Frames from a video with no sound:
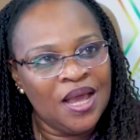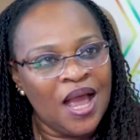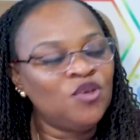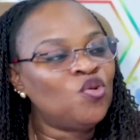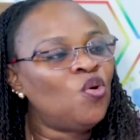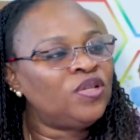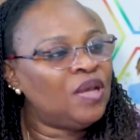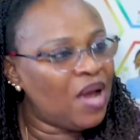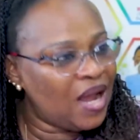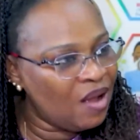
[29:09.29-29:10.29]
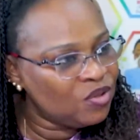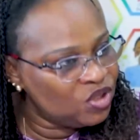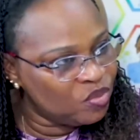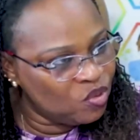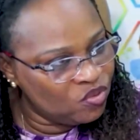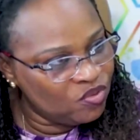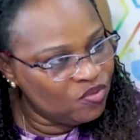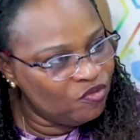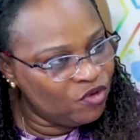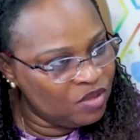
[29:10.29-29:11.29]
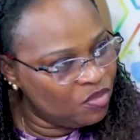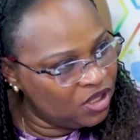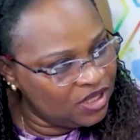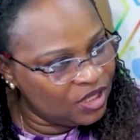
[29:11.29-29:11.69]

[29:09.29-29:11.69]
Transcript: And you hold them accountable for the money